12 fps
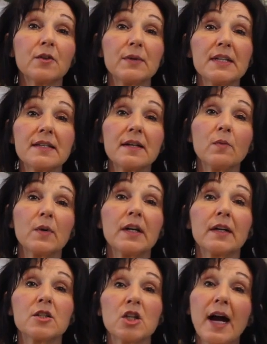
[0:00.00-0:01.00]
the reason I'm
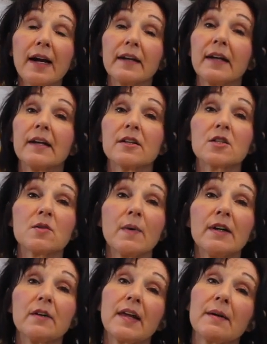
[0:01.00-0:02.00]
wearing a jacket and a
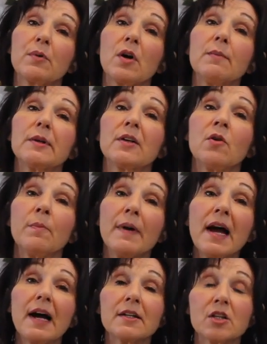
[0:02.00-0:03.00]
sweater that probably don't
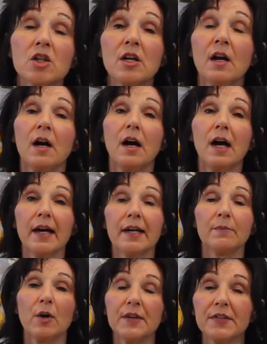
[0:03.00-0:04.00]
match,
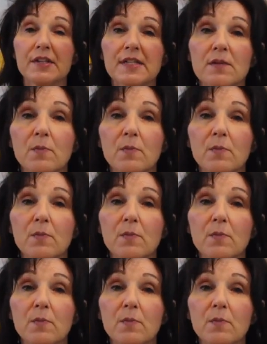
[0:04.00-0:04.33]
I bought this